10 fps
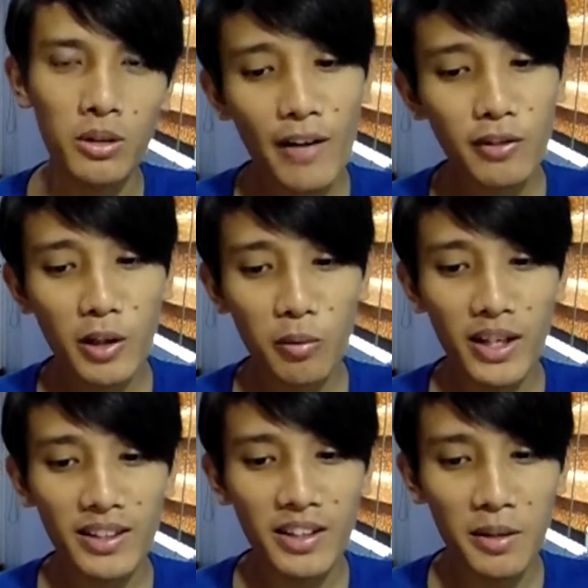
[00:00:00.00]
And after that, we
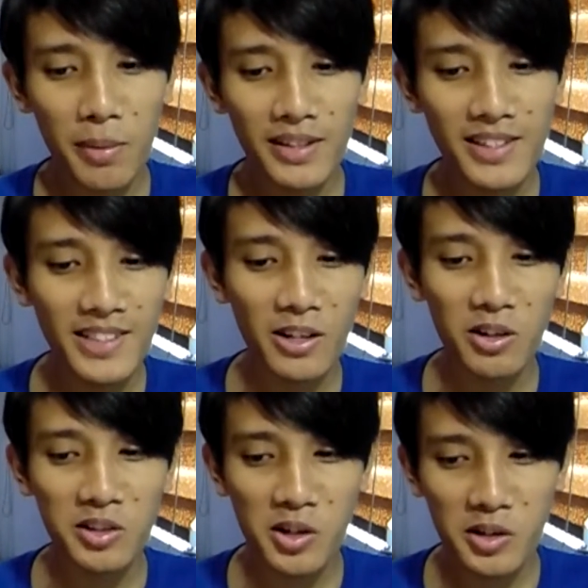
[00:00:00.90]
get Independence Day
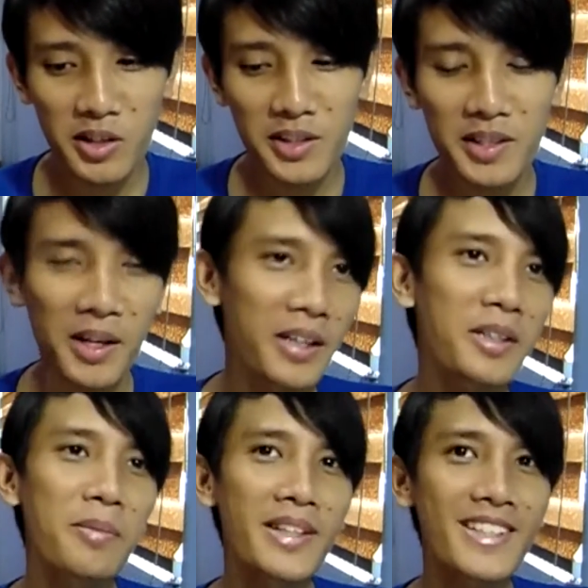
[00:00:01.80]
Resurgence.
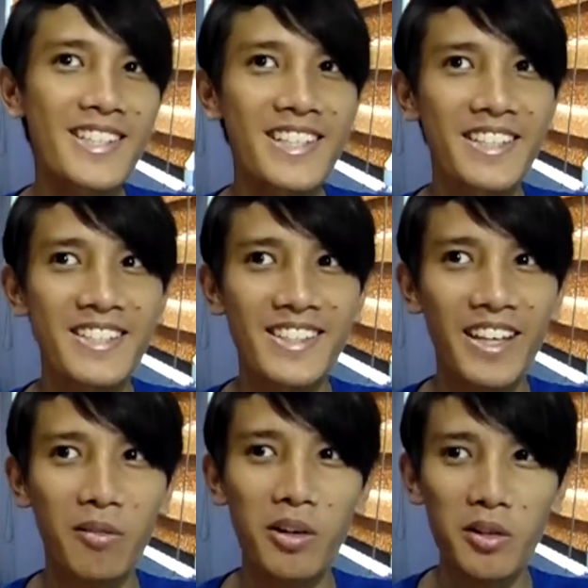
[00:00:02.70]
Independence Day is
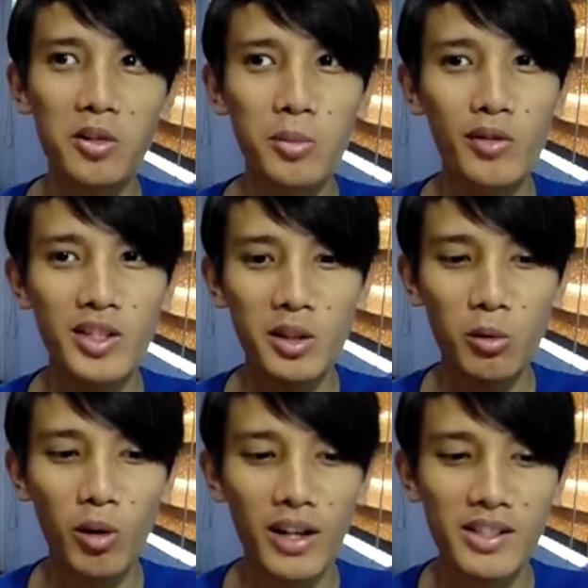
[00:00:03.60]
like one of those movies that
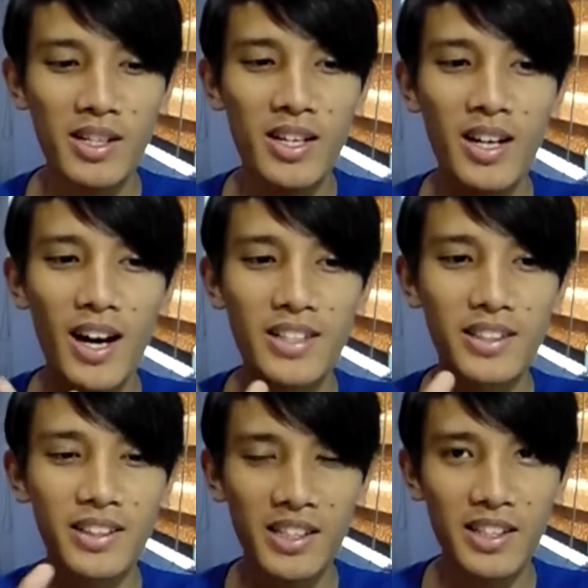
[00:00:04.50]
you watch as
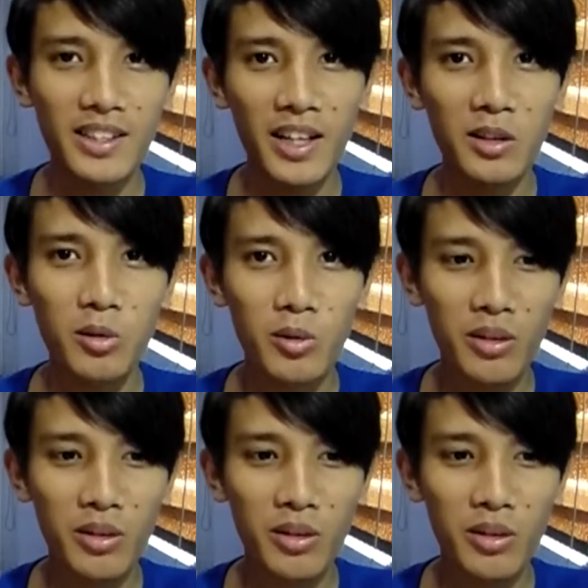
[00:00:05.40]
a kid and